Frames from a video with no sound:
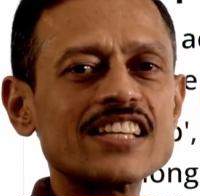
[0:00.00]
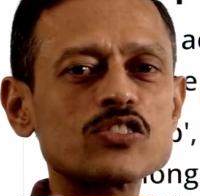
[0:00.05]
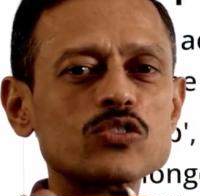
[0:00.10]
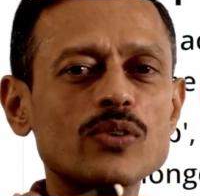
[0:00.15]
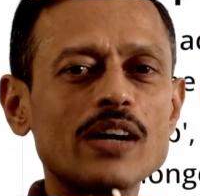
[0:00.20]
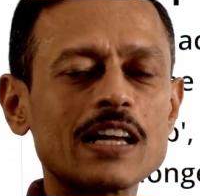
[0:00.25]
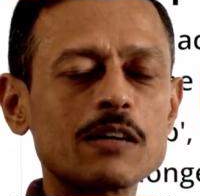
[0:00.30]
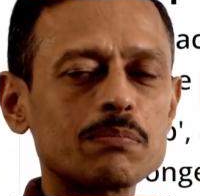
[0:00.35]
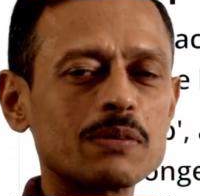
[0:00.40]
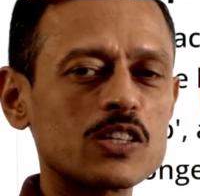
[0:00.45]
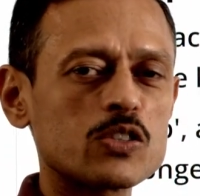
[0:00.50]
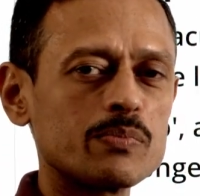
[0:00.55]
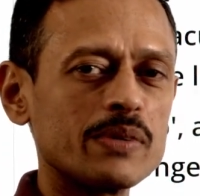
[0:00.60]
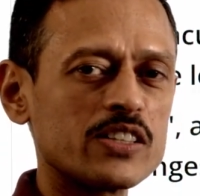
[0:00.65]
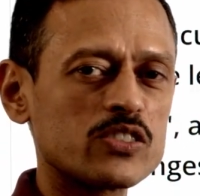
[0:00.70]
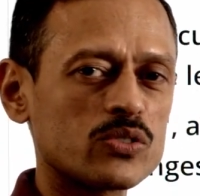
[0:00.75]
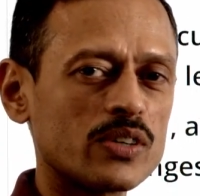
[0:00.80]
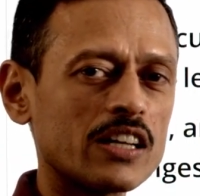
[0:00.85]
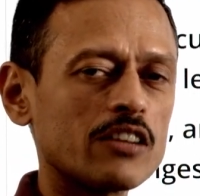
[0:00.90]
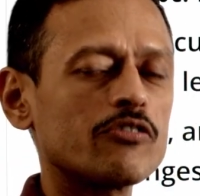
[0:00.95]
square plus B
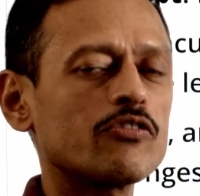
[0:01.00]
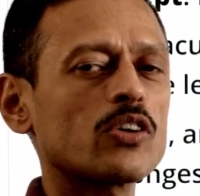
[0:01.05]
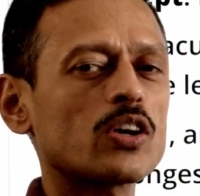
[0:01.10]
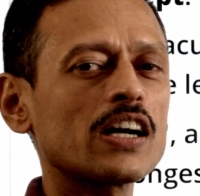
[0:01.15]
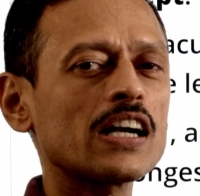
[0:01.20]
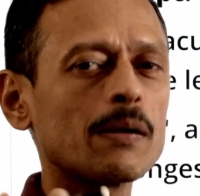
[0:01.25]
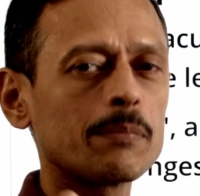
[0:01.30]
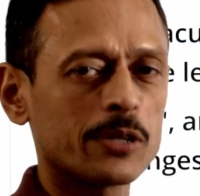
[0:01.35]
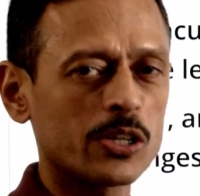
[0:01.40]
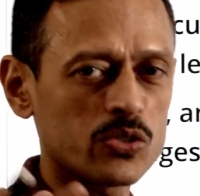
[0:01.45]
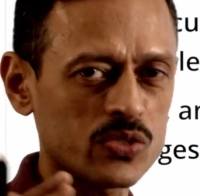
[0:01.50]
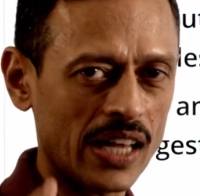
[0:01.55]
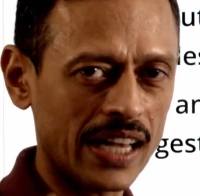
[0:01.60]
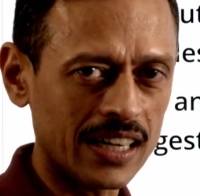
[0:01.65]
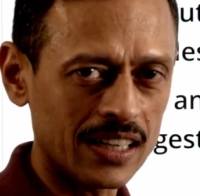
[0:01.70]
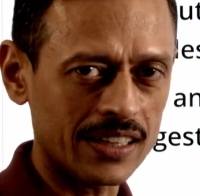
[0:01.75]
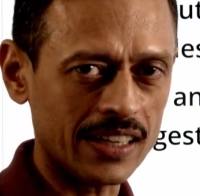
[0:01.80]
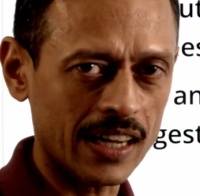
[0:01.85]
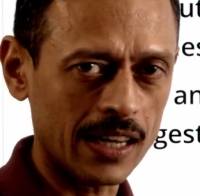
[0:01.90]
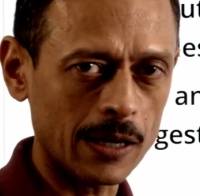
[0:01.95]
square for an obtuse
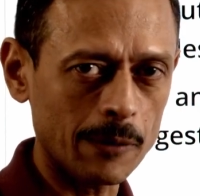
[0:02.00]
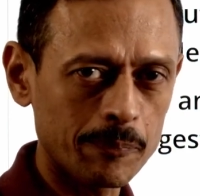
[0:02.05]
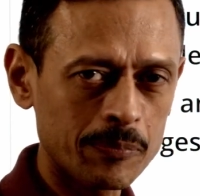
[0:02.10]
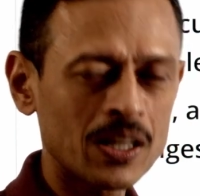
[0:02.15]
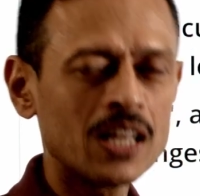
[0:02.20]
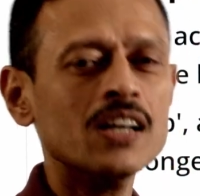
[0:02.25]
angle triangle.